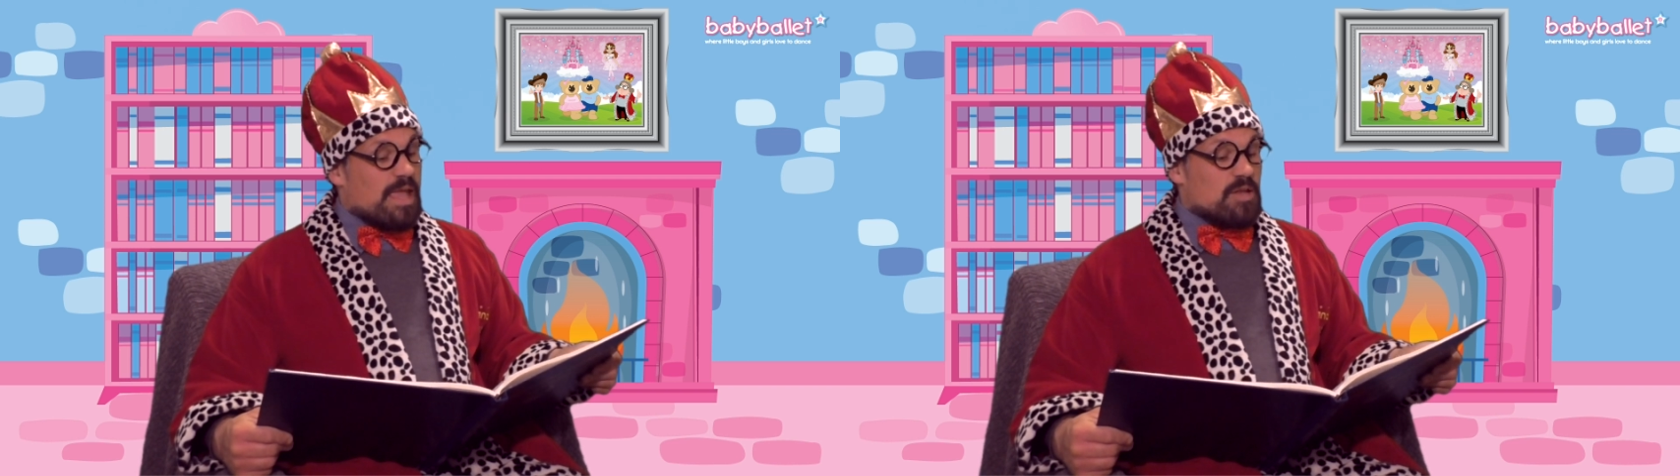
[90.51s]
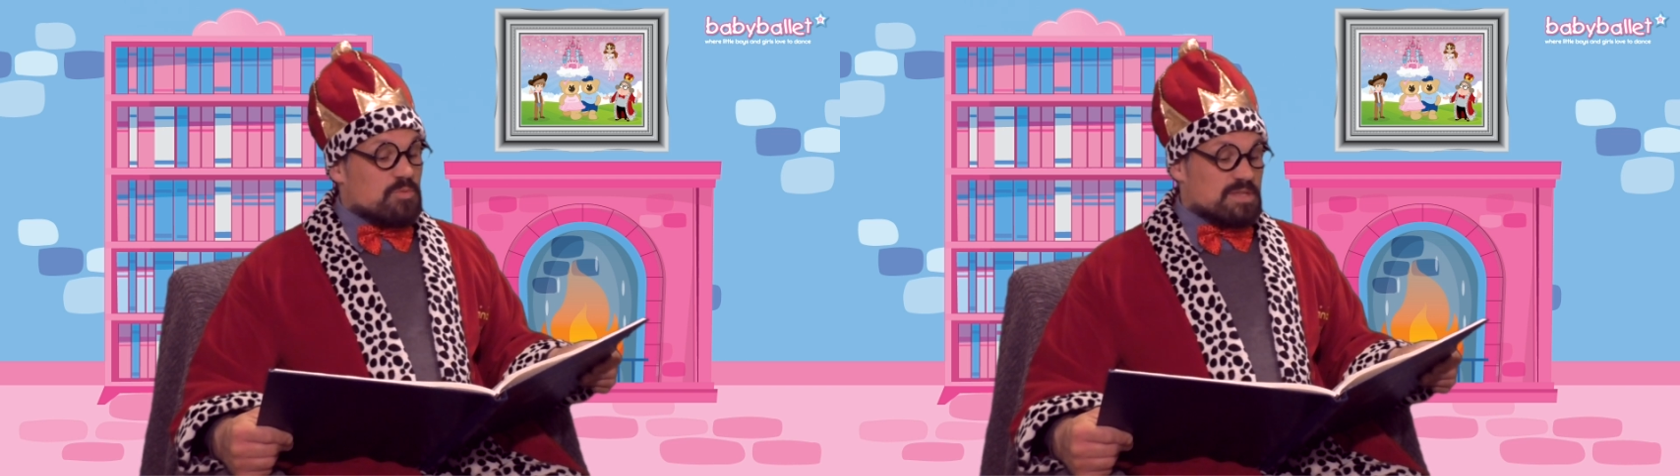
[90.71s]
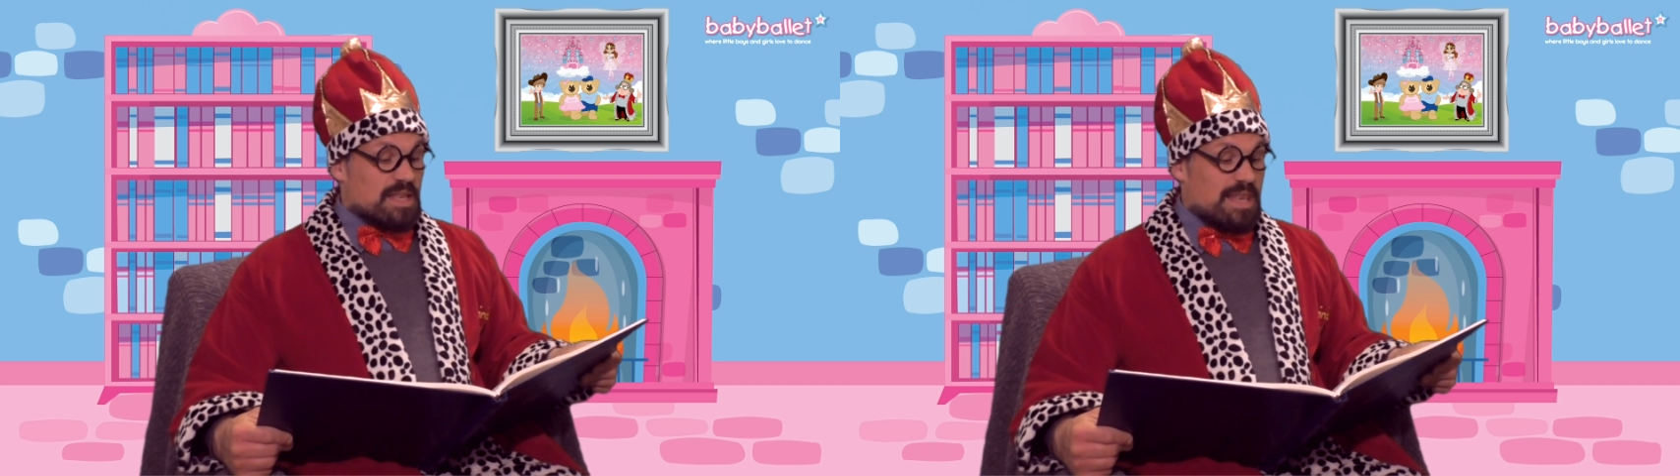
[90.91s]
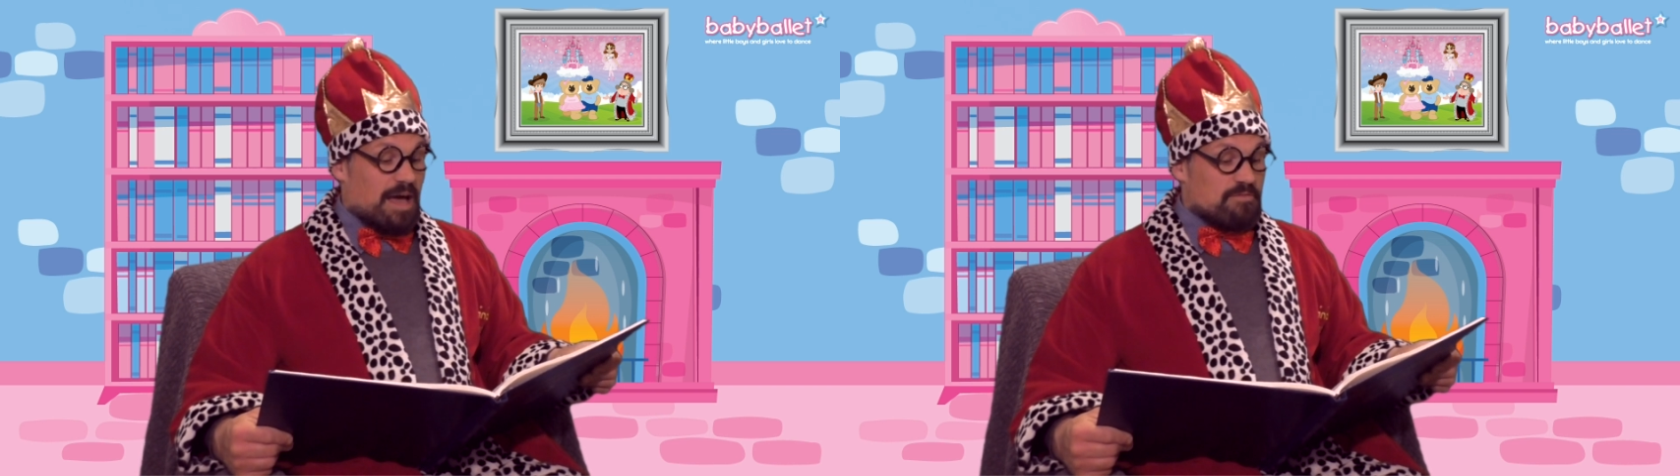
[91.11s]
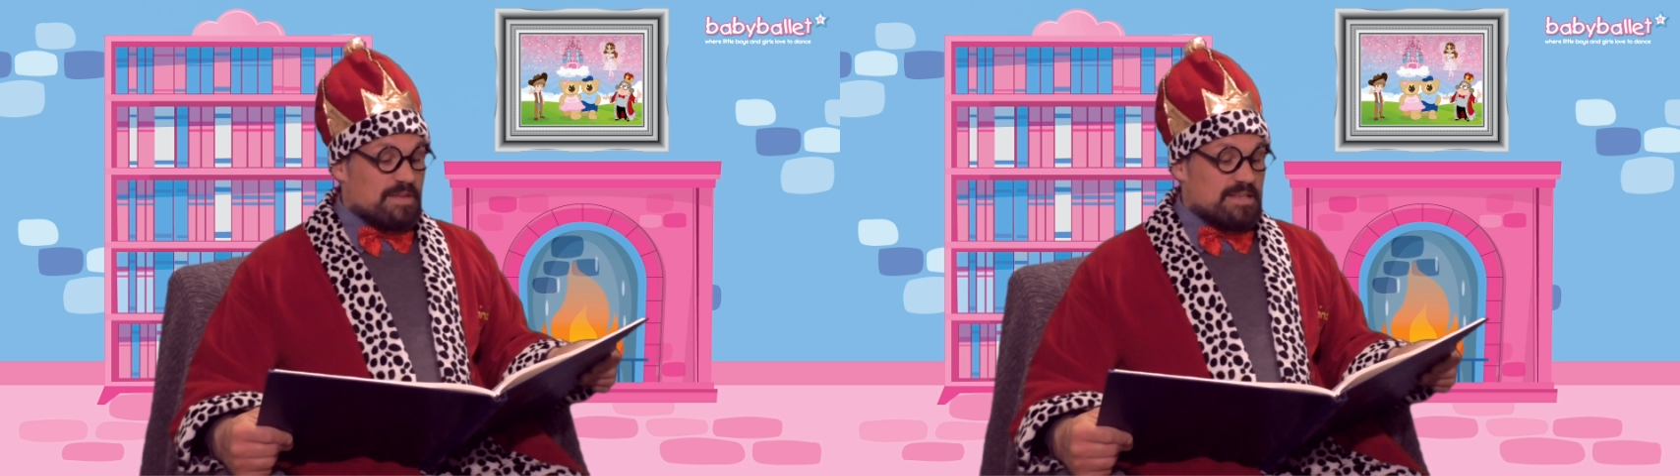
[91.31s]
It was a
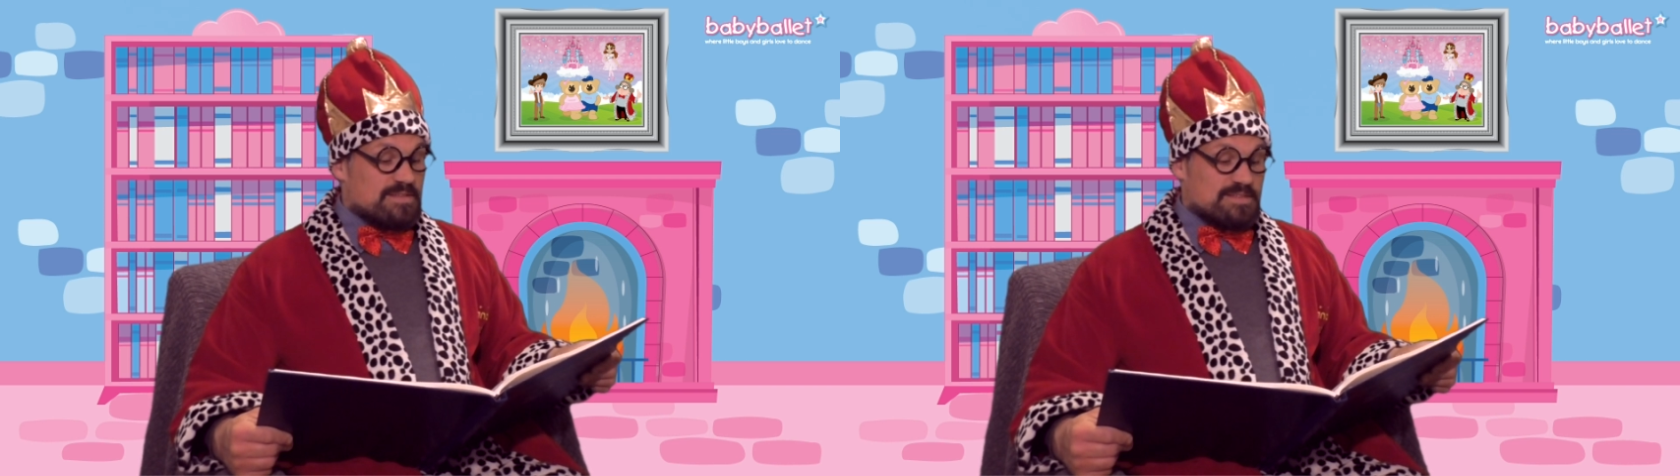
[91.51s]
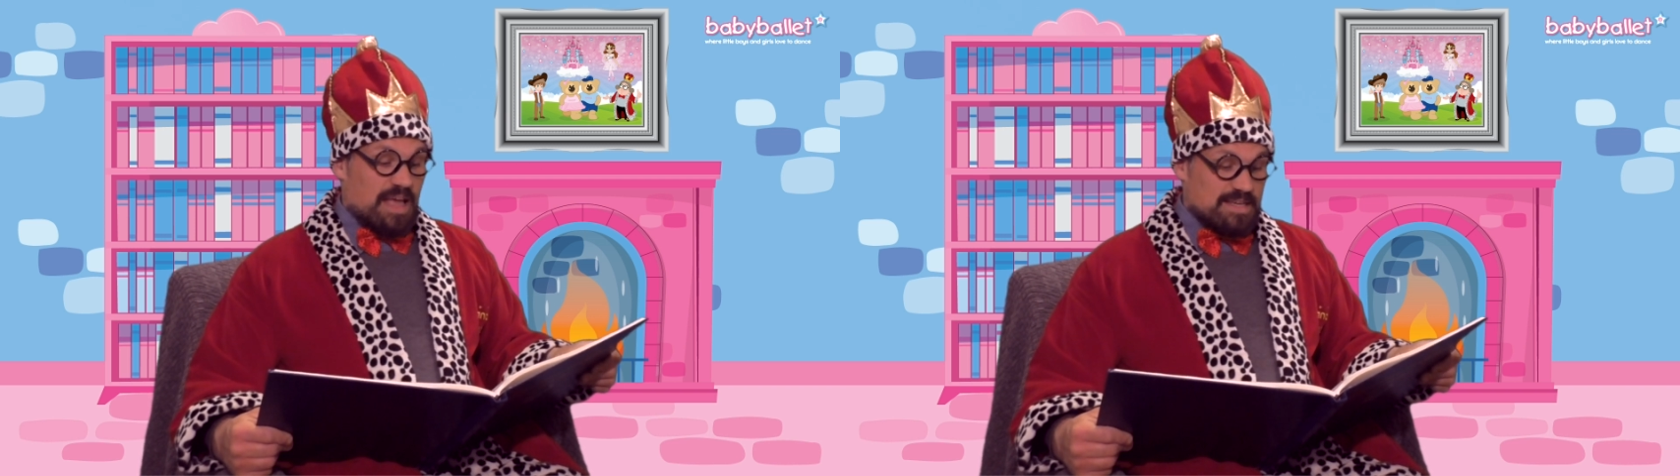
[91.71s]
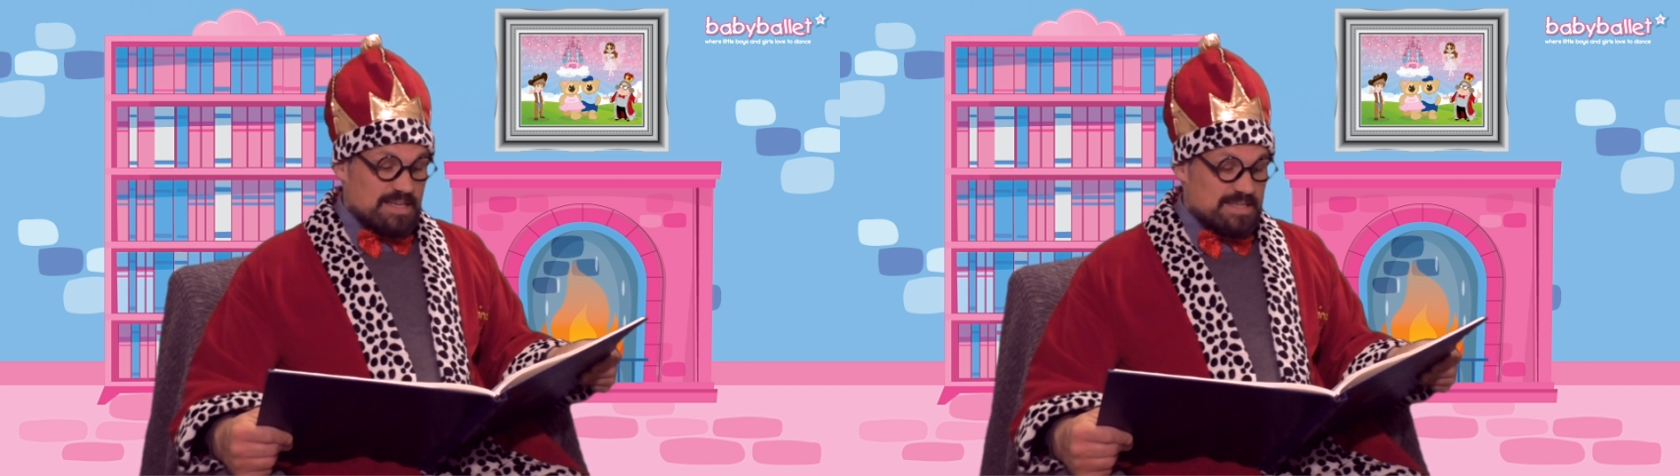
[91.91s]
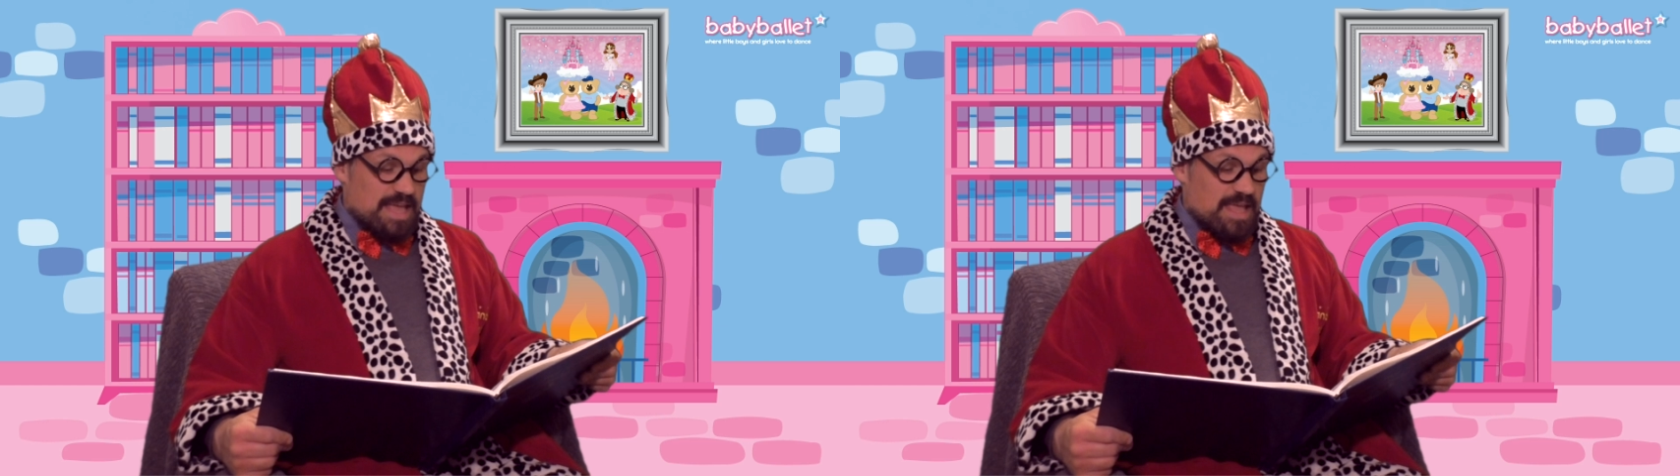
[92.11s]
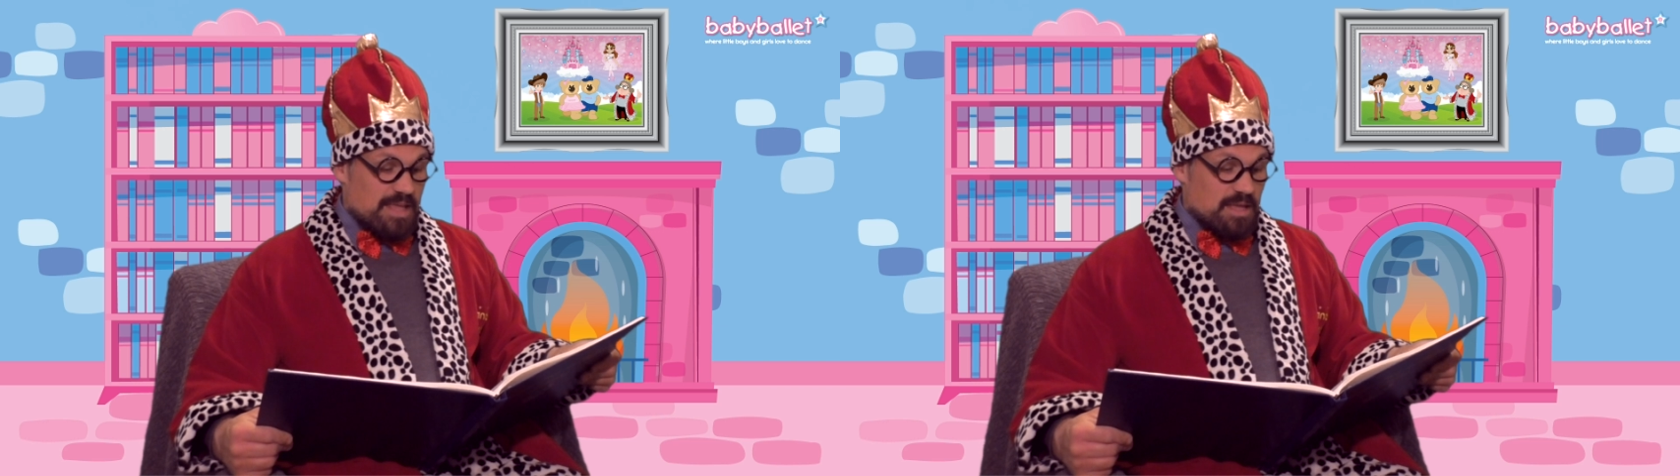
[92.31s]
lovely sunny
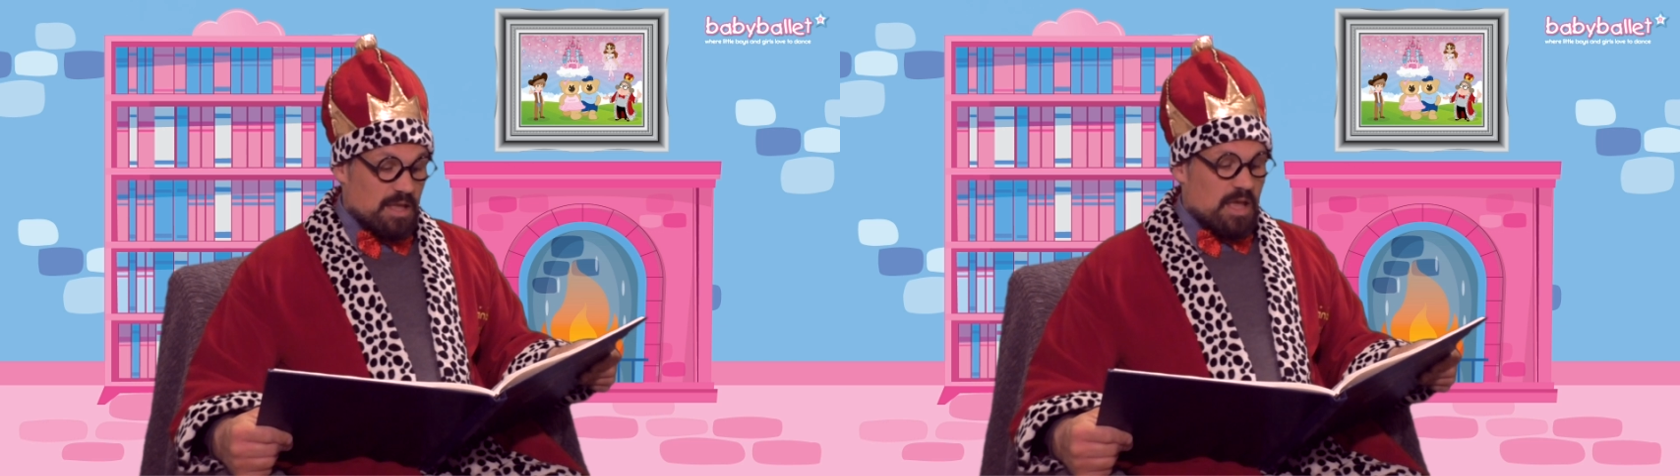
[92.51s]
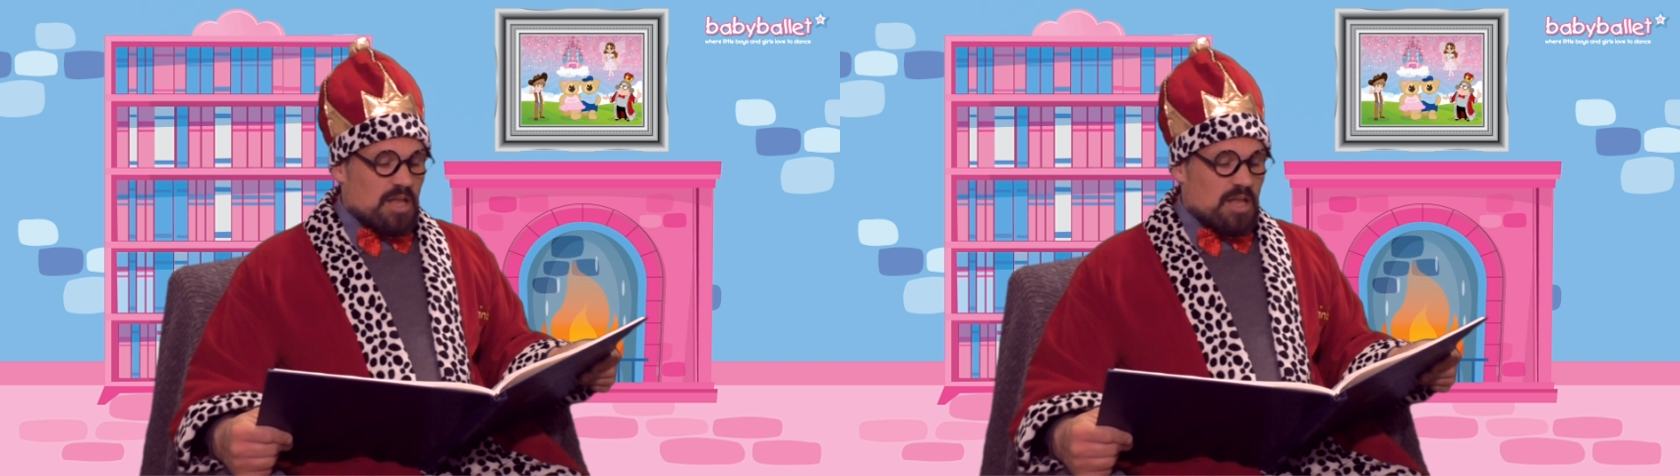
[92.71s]
day,